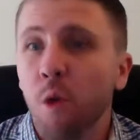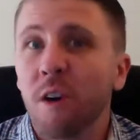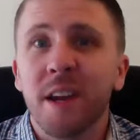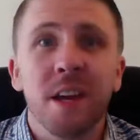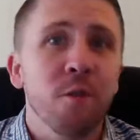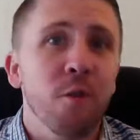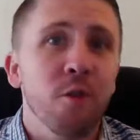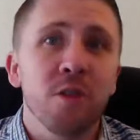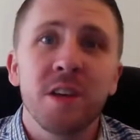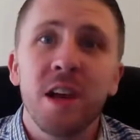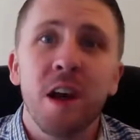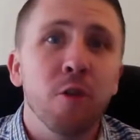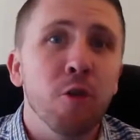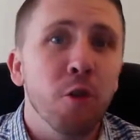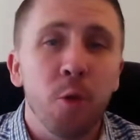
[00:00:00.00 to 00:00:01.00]
working for
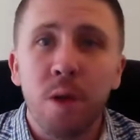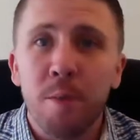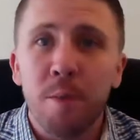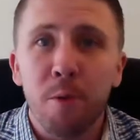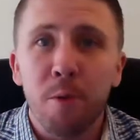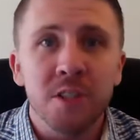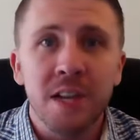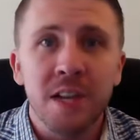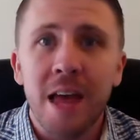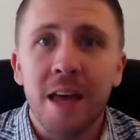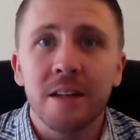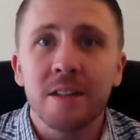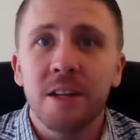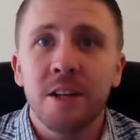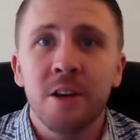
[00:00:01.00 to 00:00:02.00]
the other
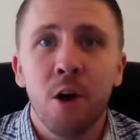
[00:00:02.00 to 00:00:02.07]
3%.